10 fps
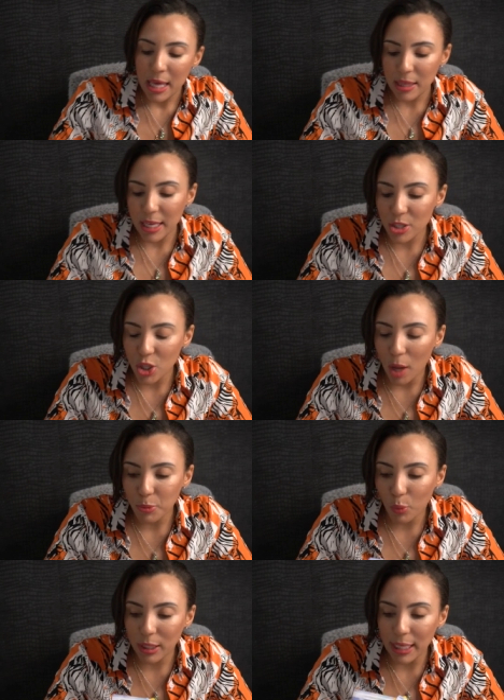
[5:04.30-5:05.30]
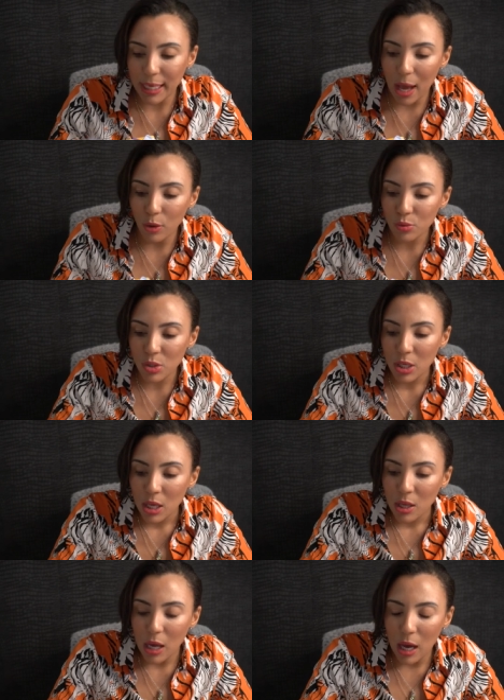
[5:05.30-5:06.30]
Things stopped working out.
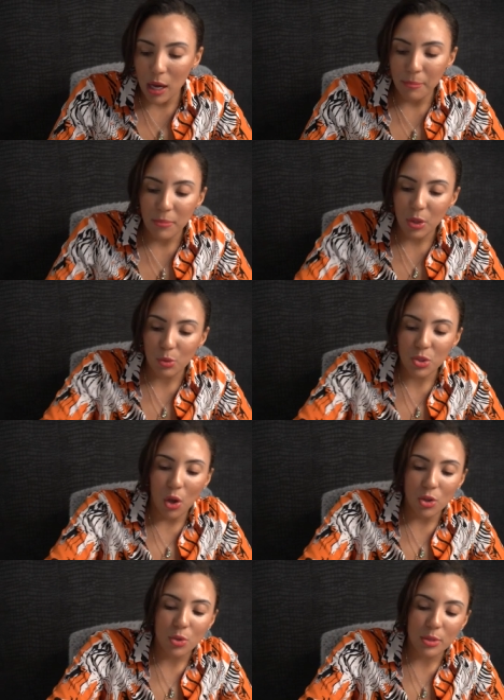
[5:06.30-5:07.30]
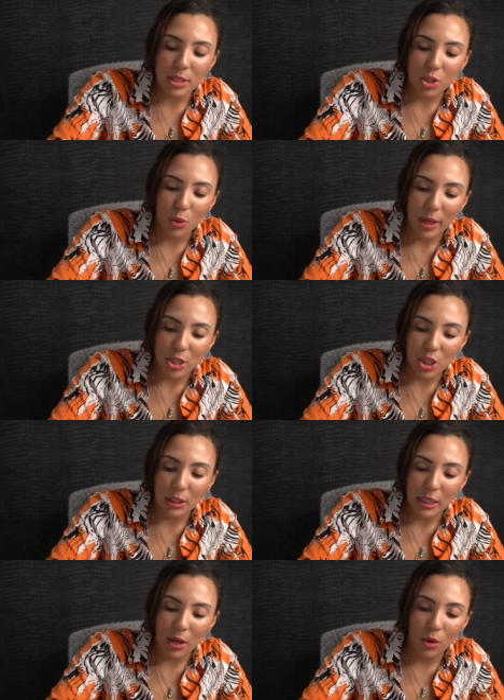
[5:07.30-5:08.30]
There was also a
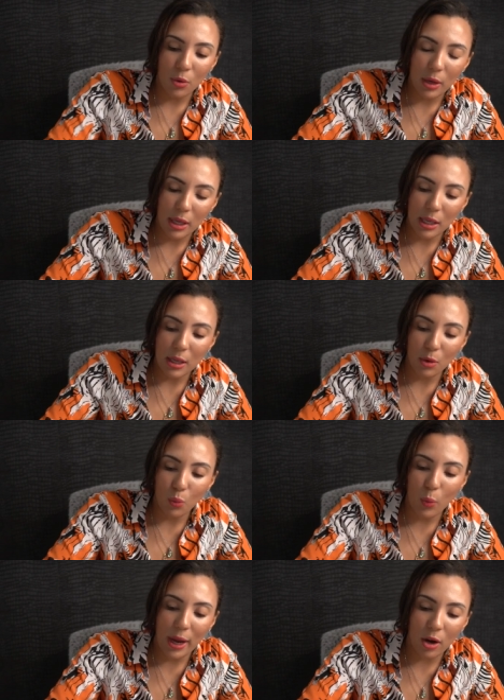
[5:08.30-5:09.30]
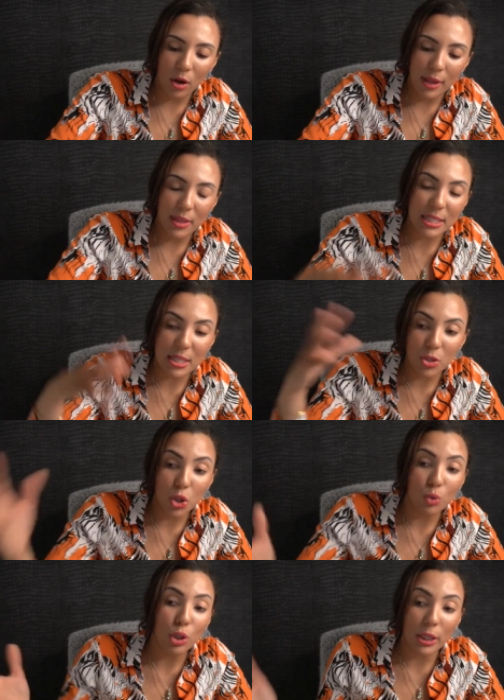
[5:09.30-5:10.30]
situation, Leo, where, and this is
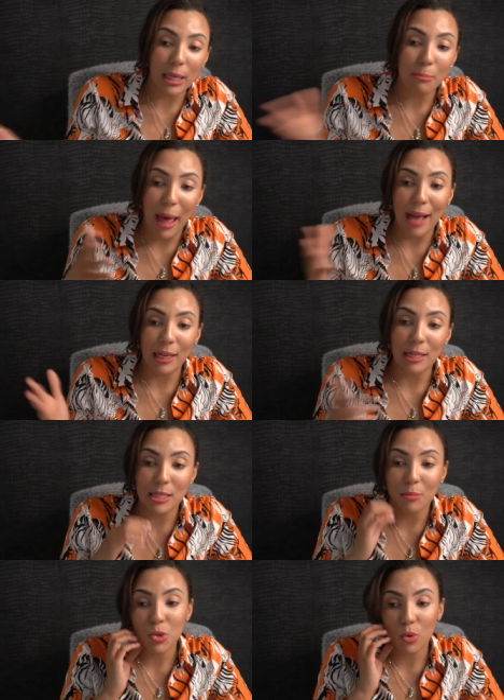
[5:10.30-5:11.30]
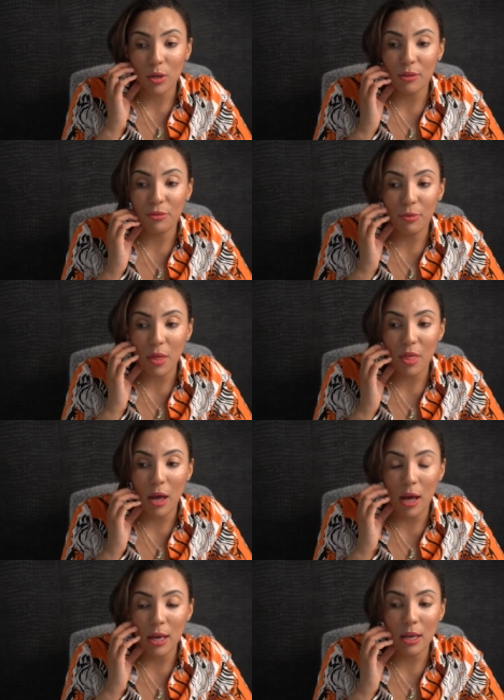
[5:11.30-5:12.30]
you looking back at some sort of
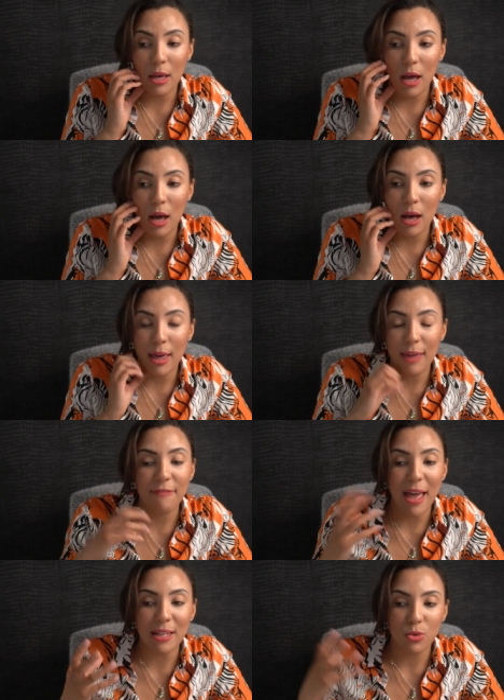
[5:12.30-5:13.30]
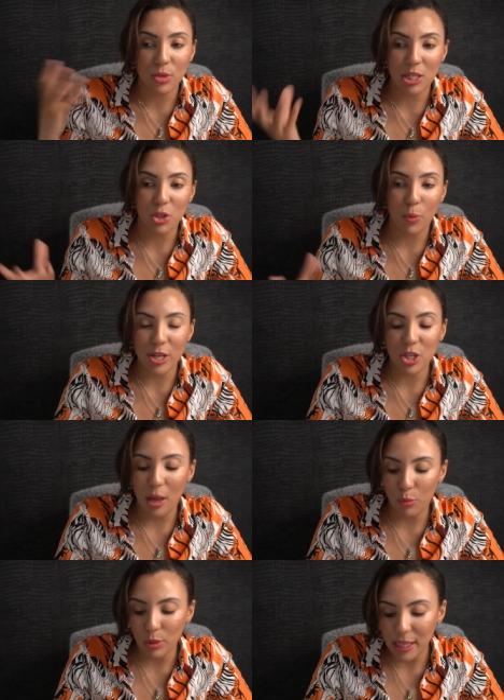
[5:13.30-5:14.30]
events or situation
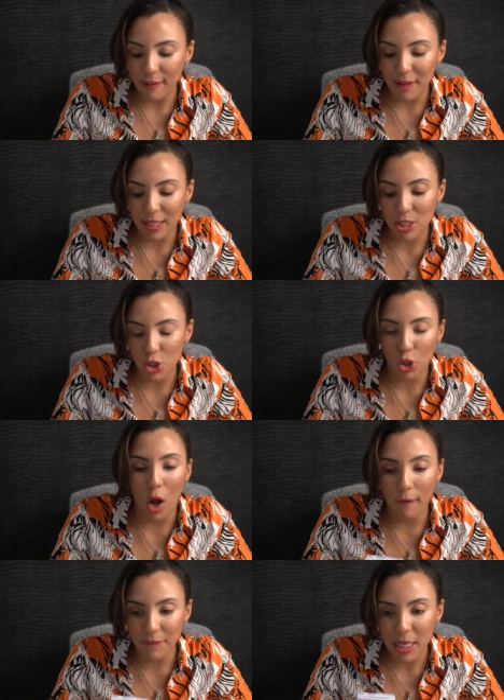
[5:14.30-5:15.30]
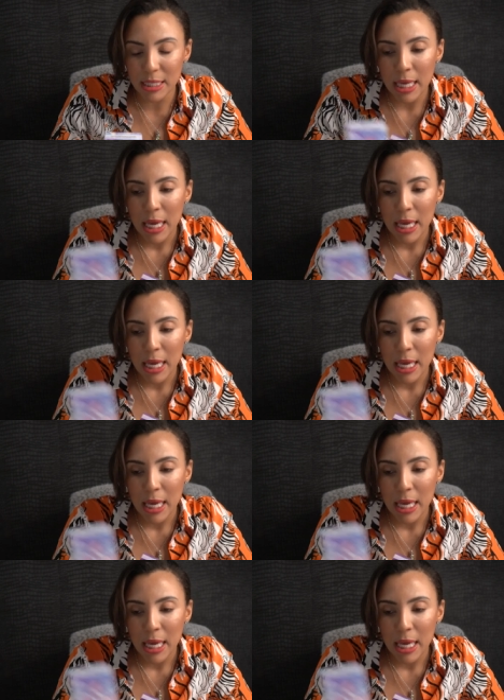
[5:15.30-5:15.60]
that really affected your confidence.